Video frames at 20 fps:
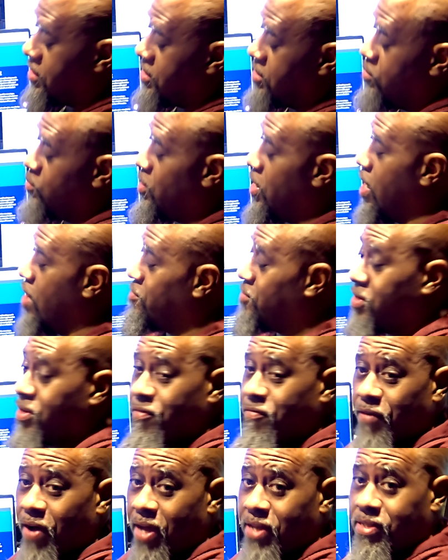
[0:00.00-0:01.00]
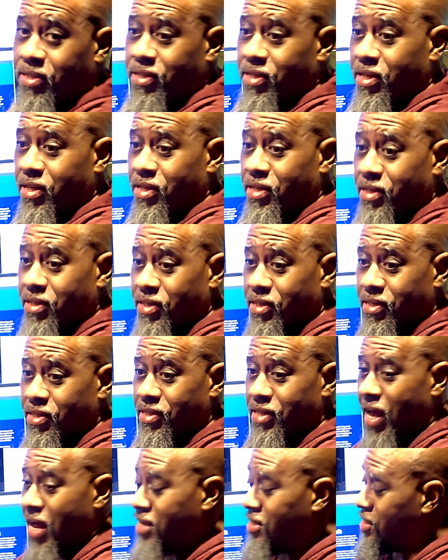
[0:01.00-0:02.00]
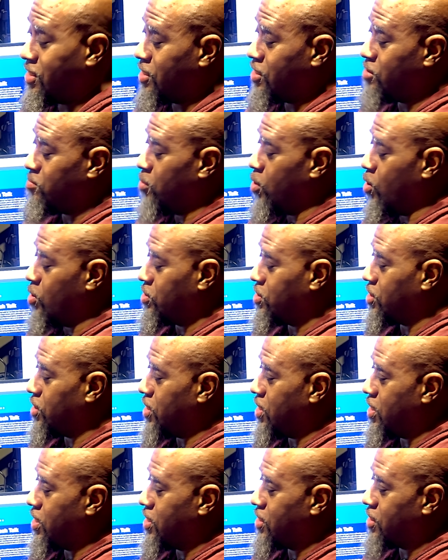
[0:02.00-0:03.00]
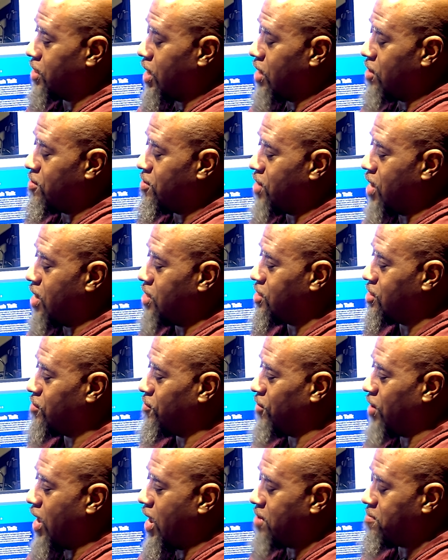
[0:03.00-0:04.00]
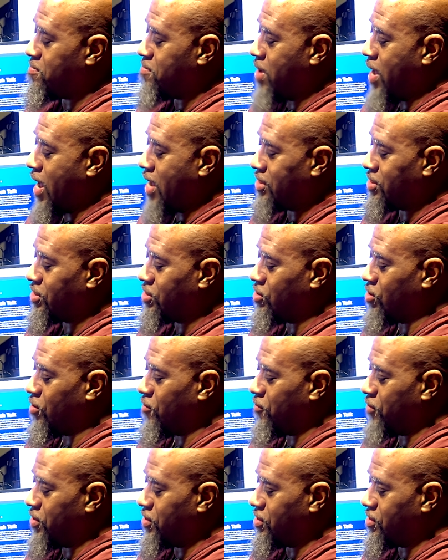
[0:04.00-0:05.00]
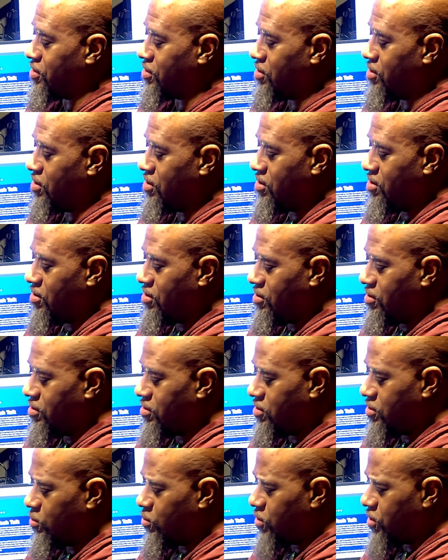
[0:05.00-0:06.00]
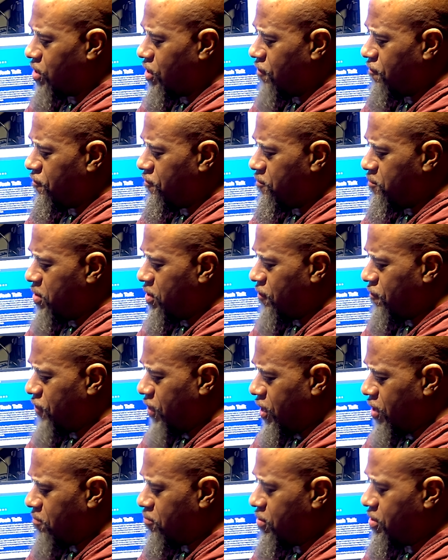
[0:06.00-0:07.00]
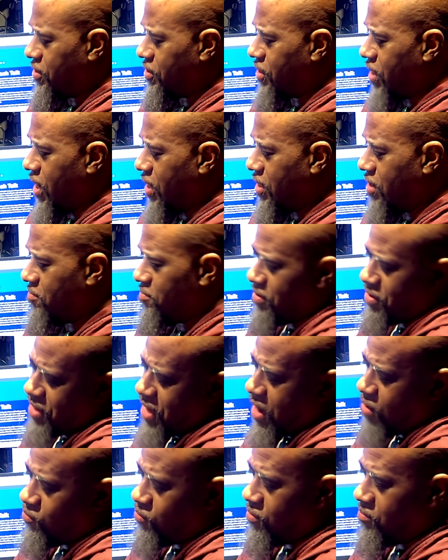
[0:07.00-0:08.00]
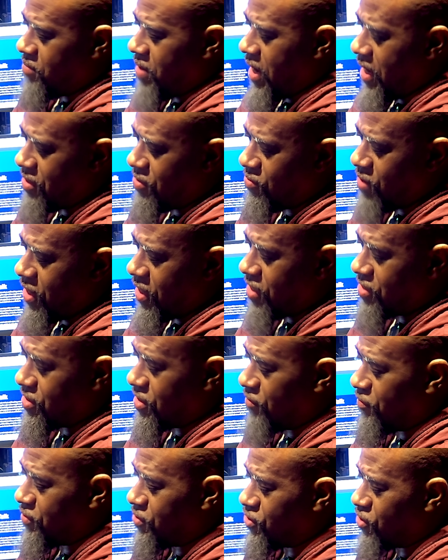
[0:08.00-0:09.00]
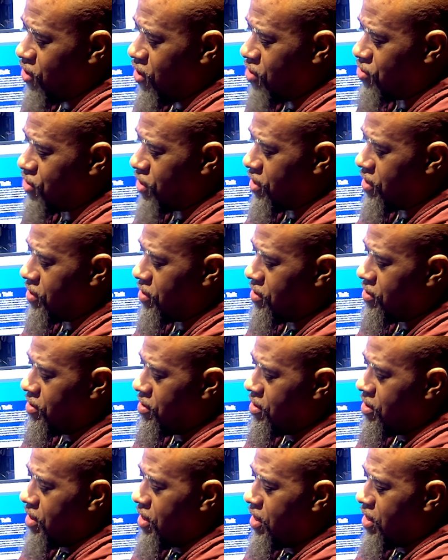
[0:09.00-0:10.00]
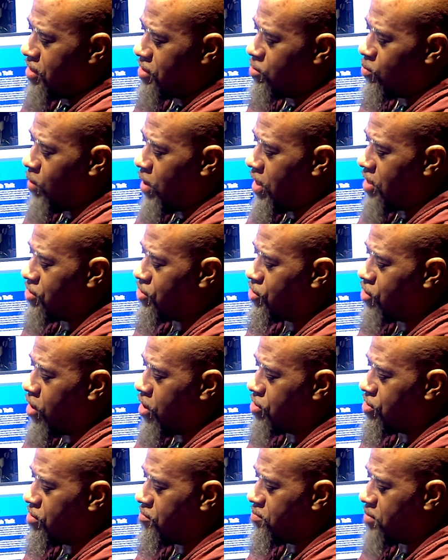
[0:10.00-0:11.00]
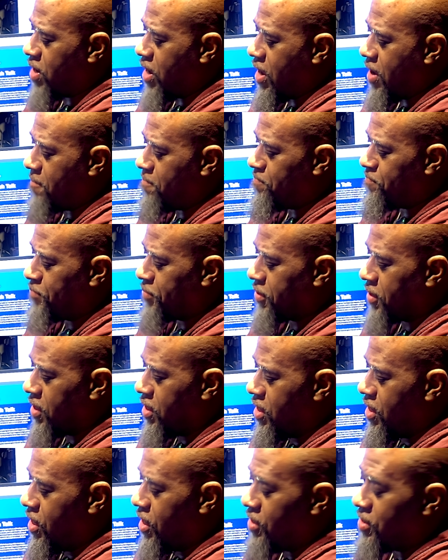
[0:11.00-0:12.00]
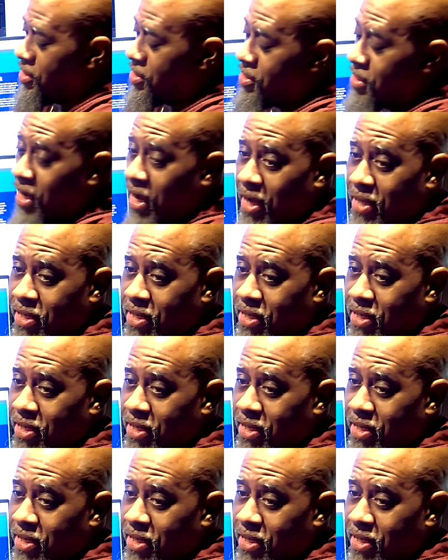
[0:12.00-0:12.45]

We have the device. Nice, small, sleek. It's got a nice flat matte surface. Do see a bit of fingerprints on it, but that won't matter, right? Because it's for charging. Here's a wireless charging pad. On the side,